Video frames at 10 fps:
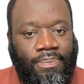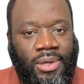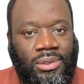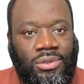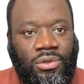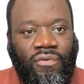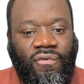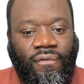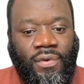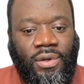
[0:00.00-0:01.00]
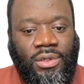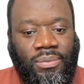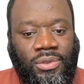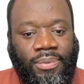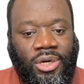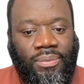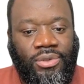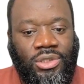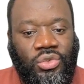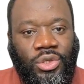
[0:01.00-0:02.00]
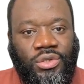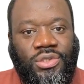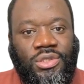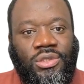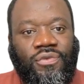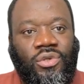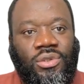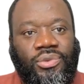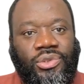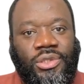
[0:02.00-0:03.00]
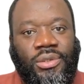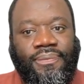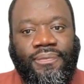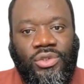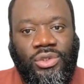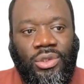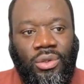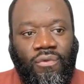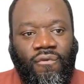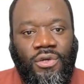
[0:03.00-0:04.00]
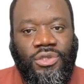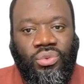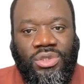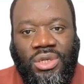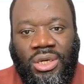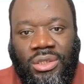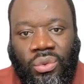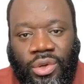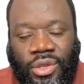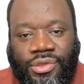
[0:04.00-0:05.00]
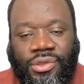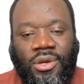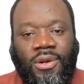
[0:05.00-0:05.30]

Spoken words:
parts of the parameters we considered for the model. So first we started with